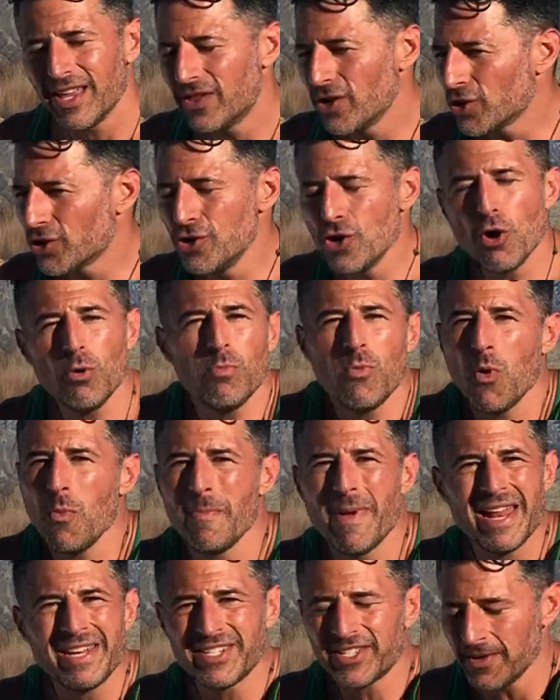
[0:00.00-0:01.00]
there's no
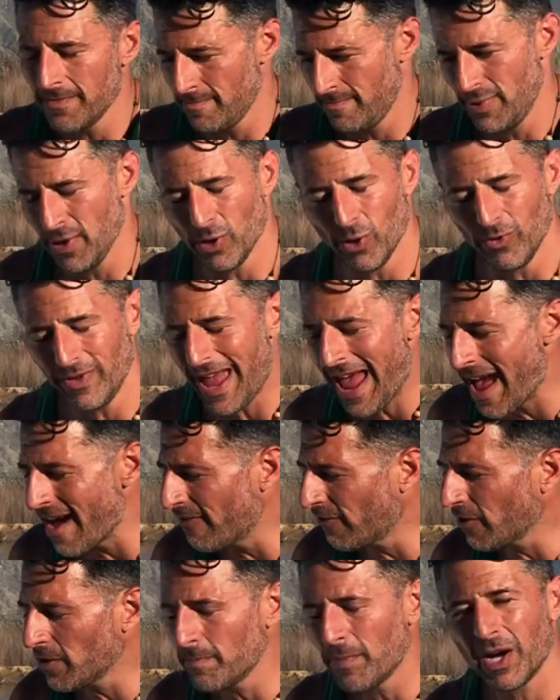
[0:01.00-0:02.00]
momentum build.
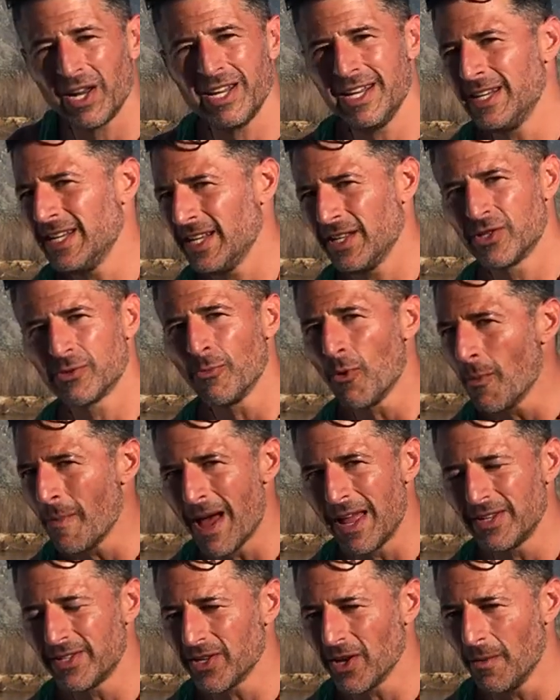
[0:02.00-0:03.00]
Everybody needs
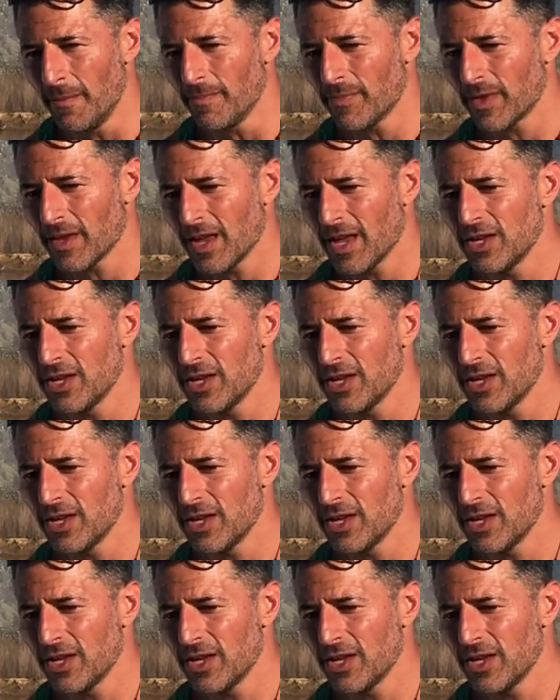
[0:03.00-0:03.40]
momentum.